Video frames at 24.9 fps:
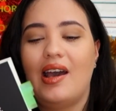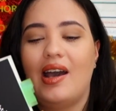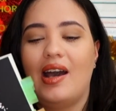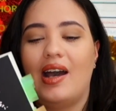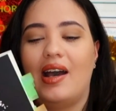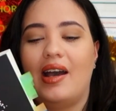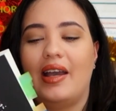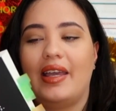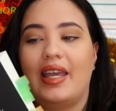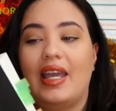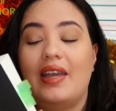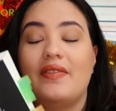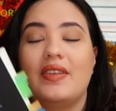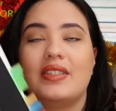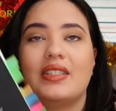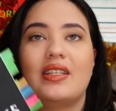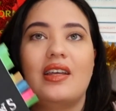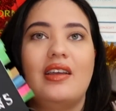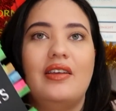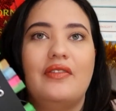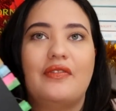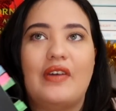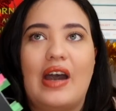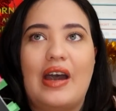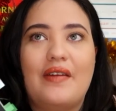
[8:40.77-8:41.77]
I gave this
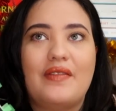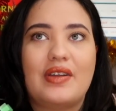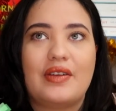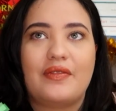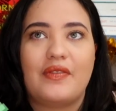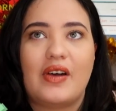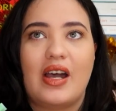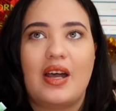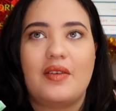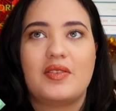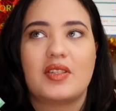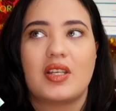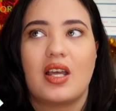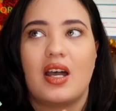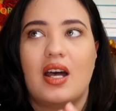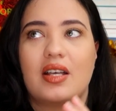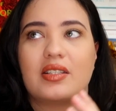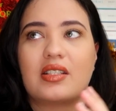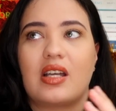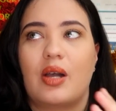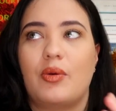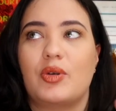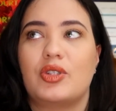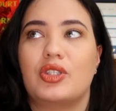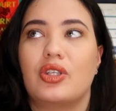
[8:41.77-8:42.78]
a 5 out of 5
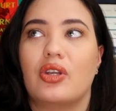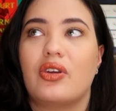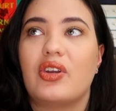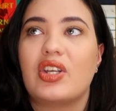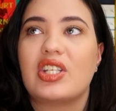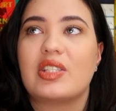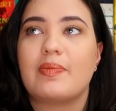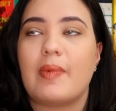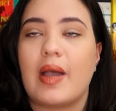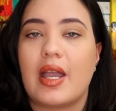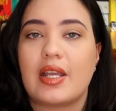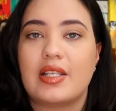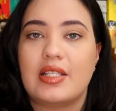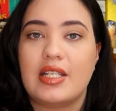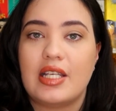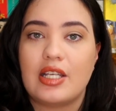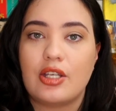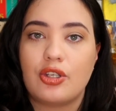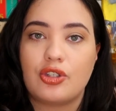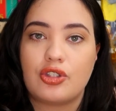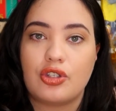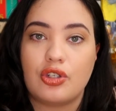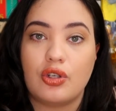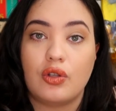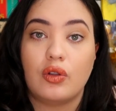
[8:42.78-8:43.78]
stars. I was not
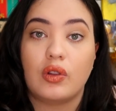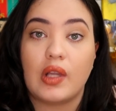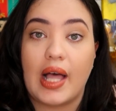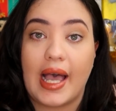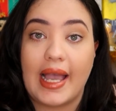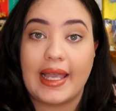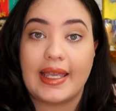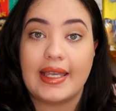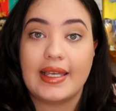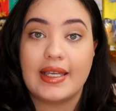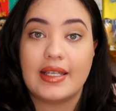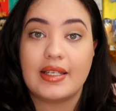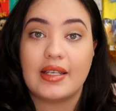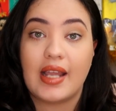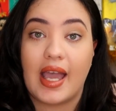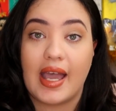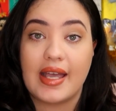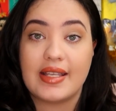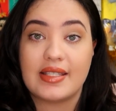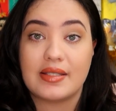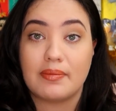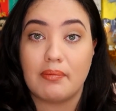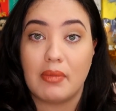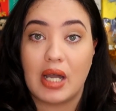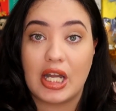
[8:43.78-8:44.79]
expecting to like it
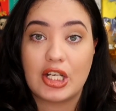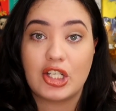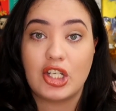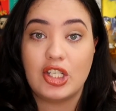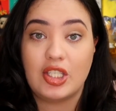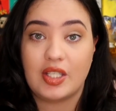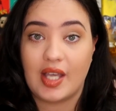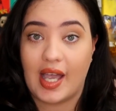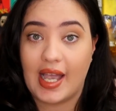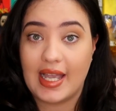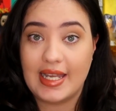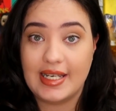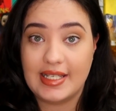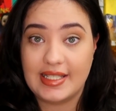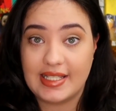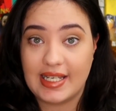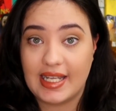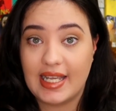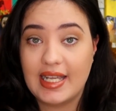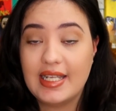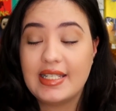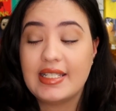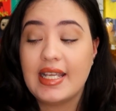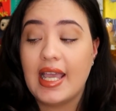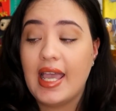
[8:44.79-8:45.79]
as much as I
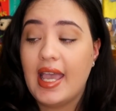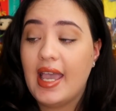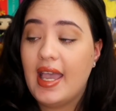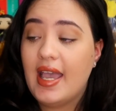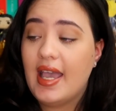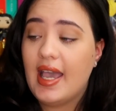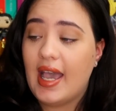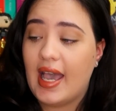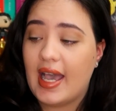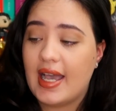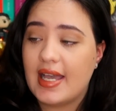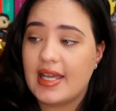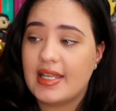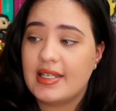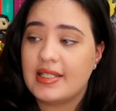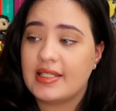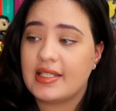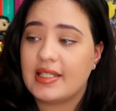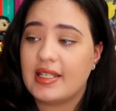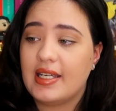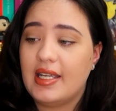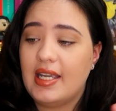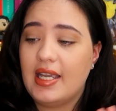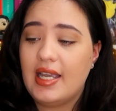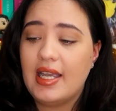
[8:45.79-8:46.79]
did, and
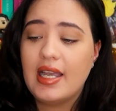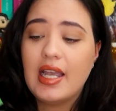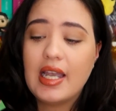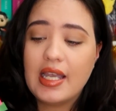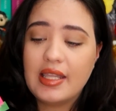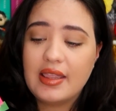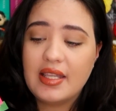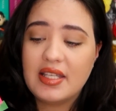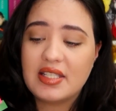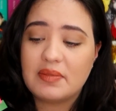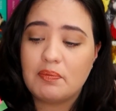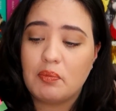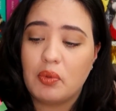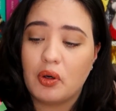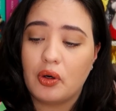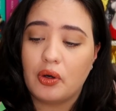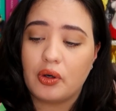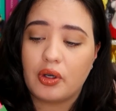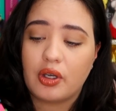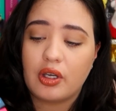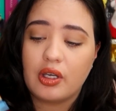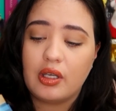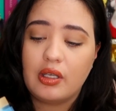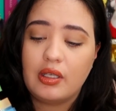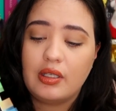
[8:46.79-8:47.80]
in this
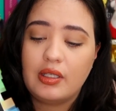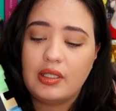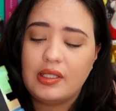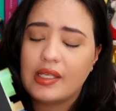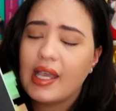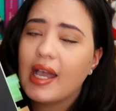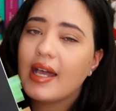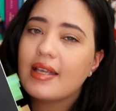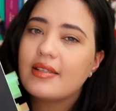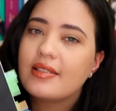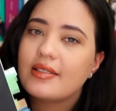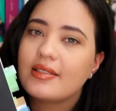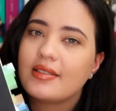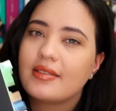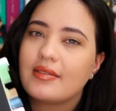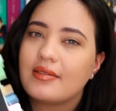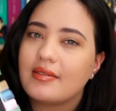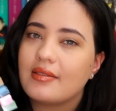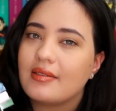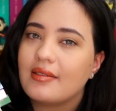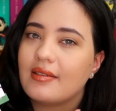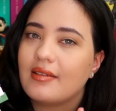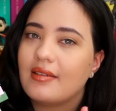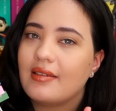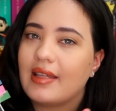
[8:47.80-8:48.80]
book,
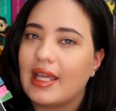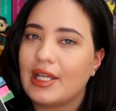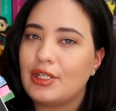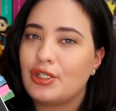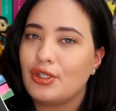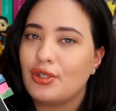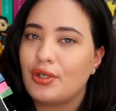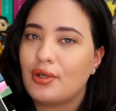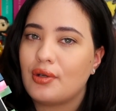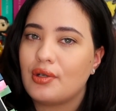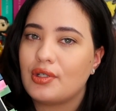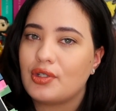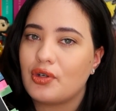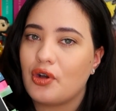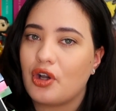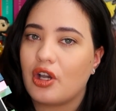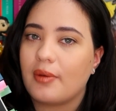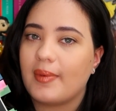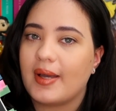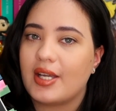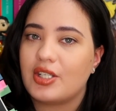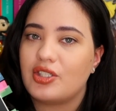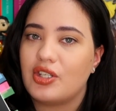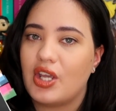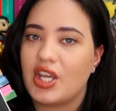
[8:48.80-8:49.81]
yes, they do talk
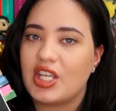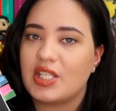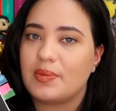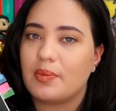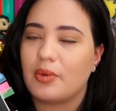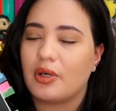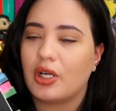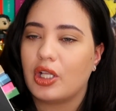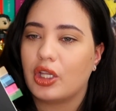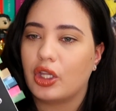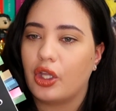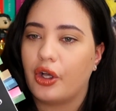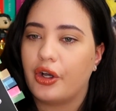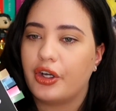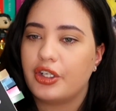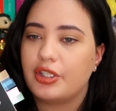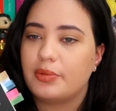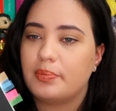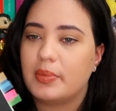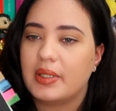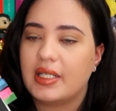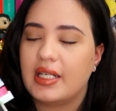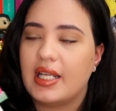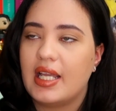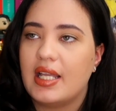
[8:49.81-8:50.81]
about Shakespeare a lot,
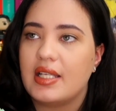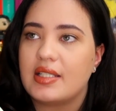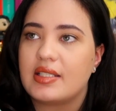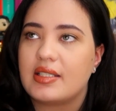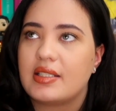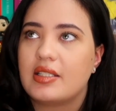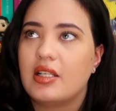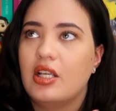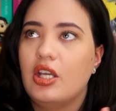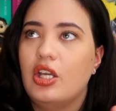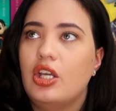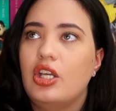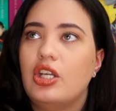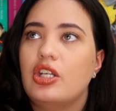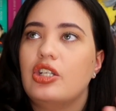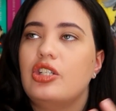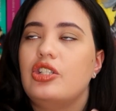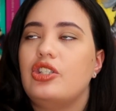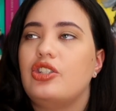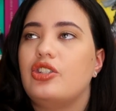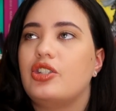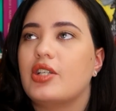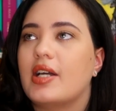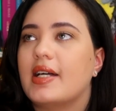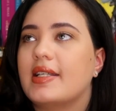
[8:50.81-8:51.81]
but it
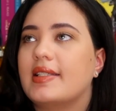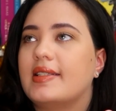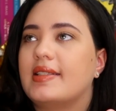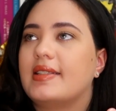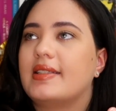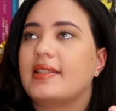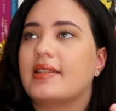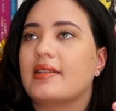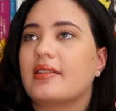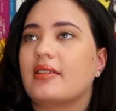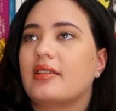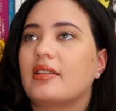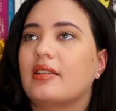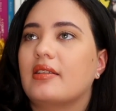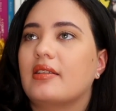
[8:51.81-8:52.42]
just